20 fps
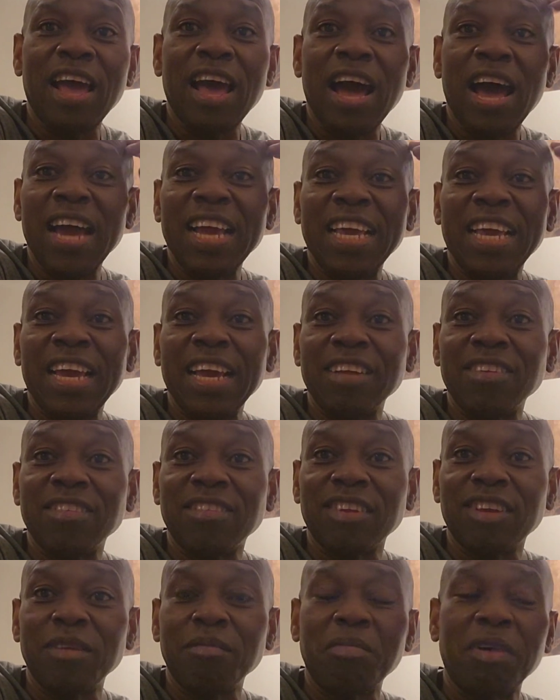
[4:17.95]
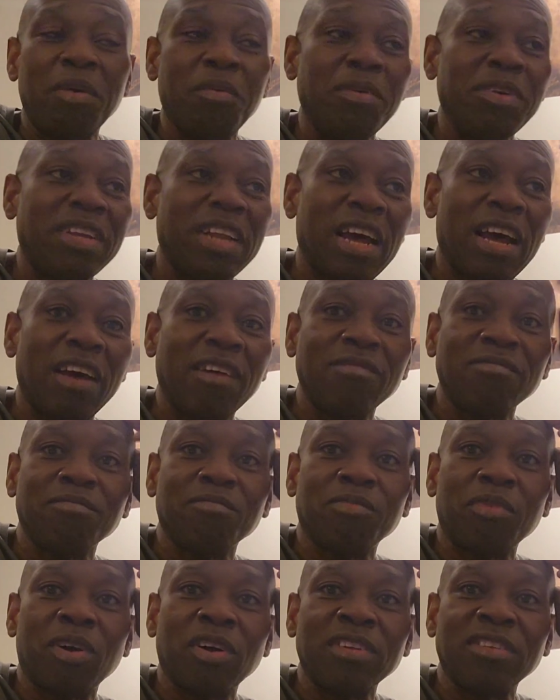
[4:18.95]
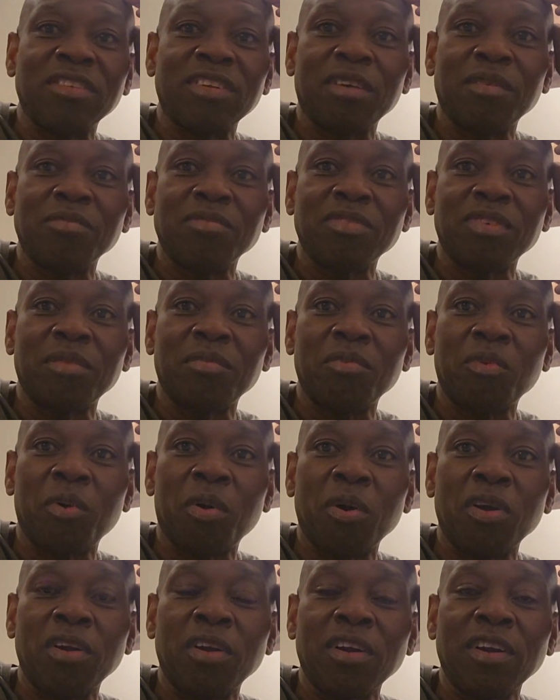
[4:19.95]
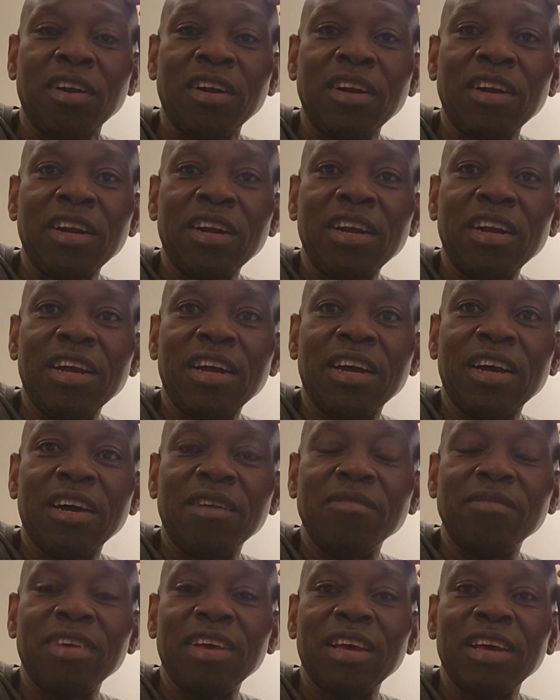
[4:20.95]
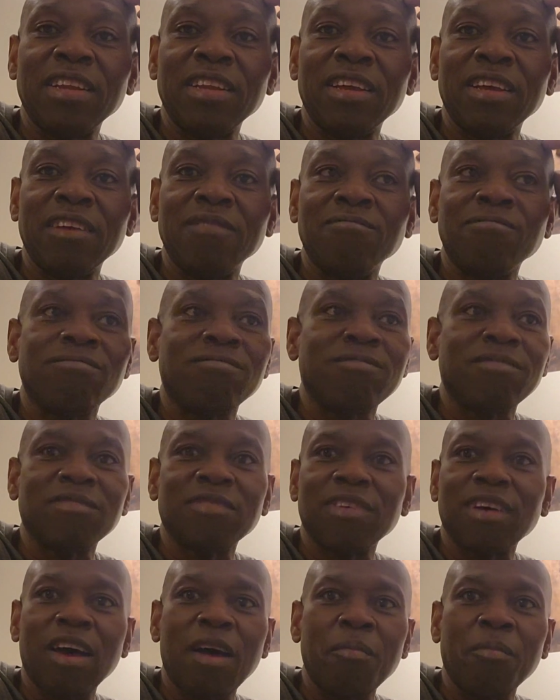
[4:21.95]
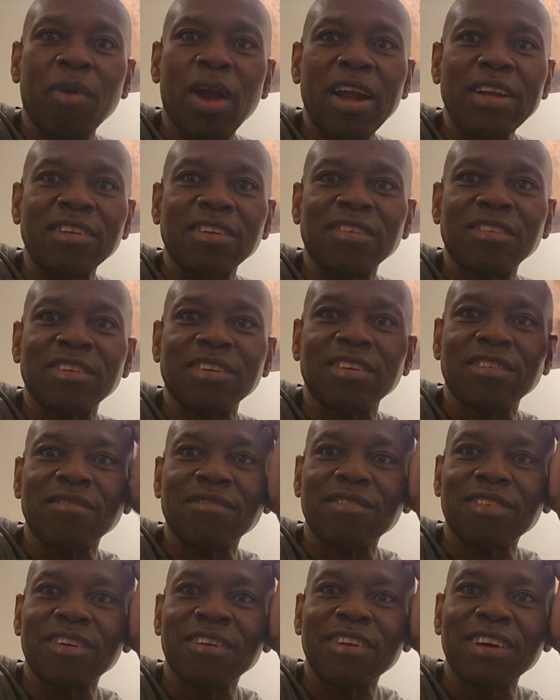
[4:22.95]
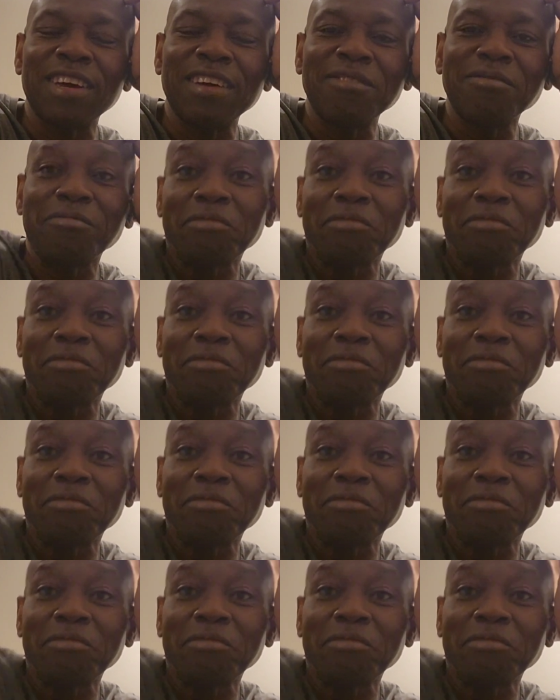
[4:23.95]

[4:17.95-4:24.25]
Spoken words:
I can't sleep. I went down, bought some water, and then I'm practicing, okay?